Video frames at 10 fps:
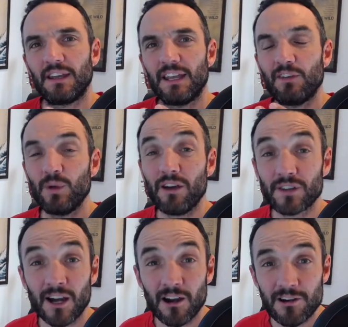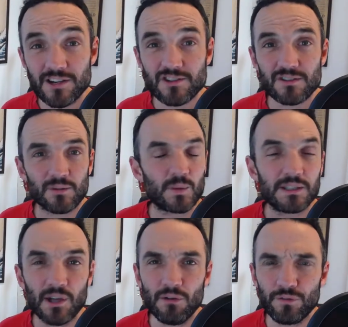If we have courage, we
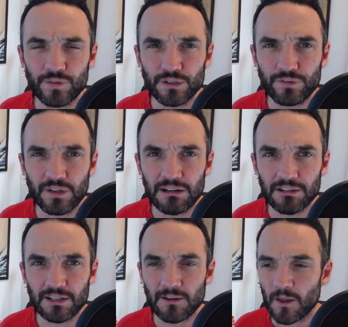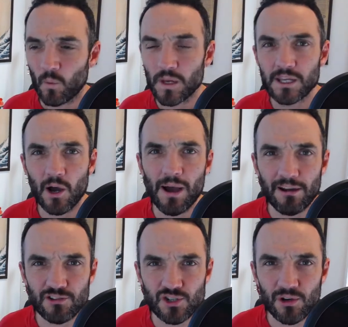don't fear failure, we go
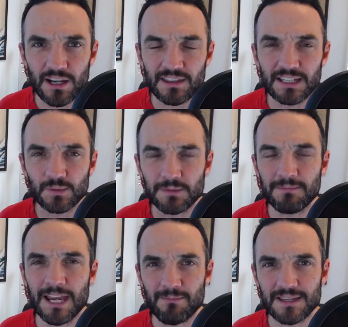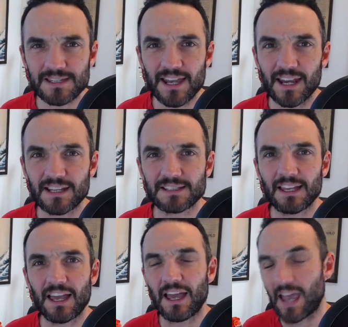out and try things, we make mistakes,
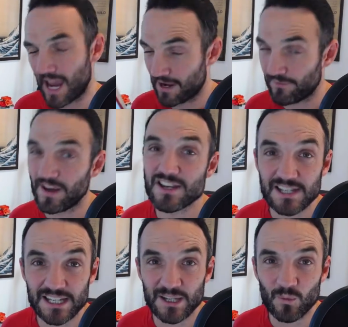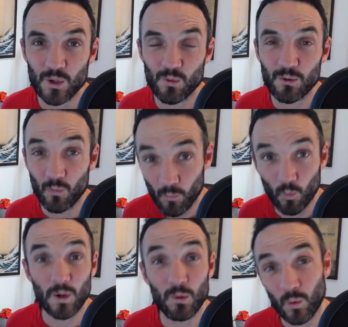and eventually we
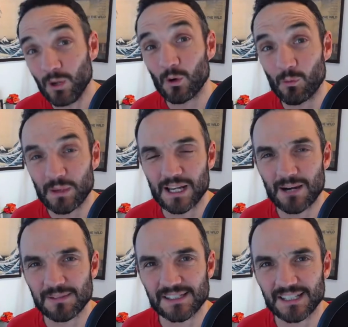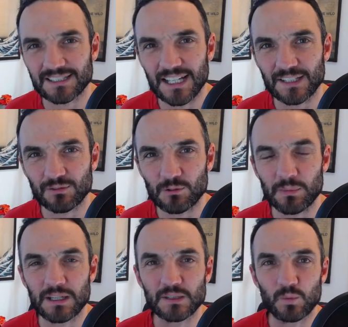will become successful
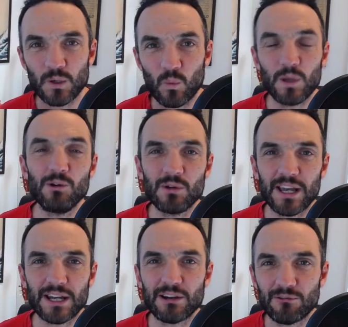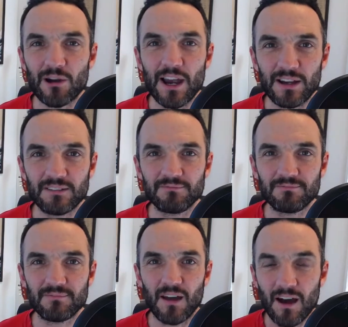because we will get it right
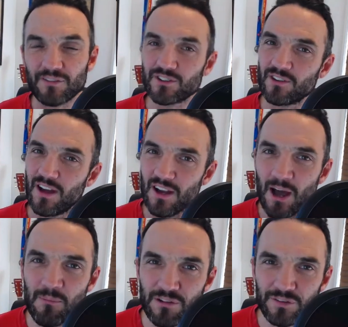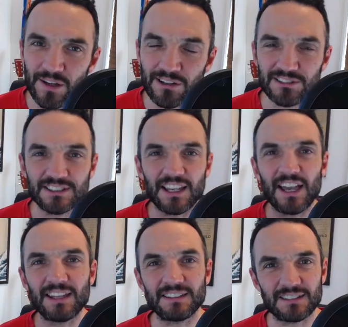after a number of failures
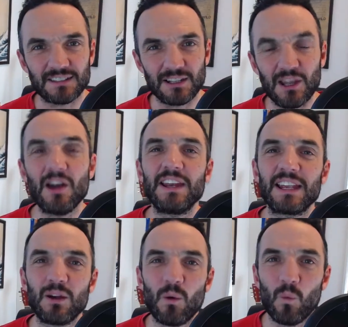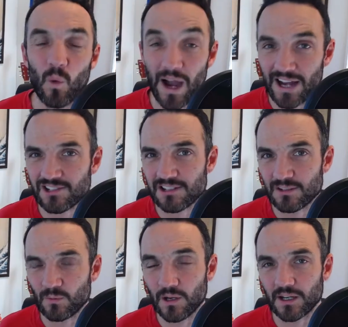and learning what
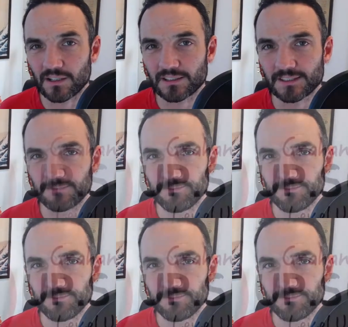actually works.